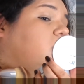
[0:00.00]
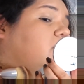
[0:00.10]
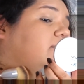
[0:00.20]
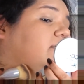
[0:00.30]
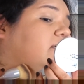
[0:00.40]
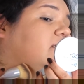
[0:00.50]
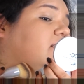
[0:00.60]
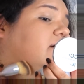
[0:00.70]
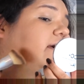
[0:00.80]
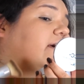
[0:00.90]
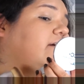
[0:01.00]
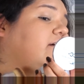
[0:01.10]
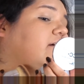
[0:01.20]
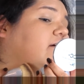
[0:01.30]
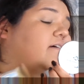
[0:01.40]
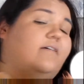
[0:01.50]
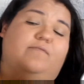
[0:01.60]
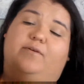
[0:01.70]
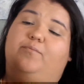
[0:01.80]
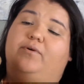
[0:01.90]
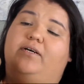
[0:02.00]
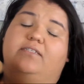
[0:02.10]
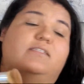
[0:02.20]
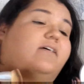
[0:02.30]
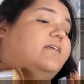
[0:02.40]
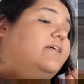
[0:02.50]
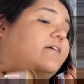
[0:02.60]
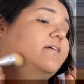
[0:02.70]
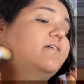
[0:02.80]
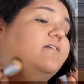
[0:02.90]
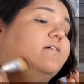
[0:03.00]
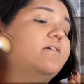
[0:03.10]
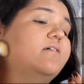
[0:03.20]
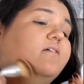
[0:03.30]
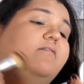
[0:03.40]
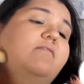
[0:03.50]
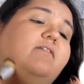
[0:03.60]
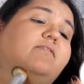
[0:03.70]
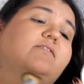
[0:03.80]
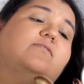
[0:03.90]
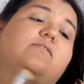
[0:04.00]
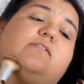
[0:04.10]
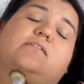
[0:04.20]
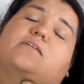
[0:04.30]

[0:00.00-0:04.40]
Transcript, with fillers: I see another hair of the brush down here. What I was doing,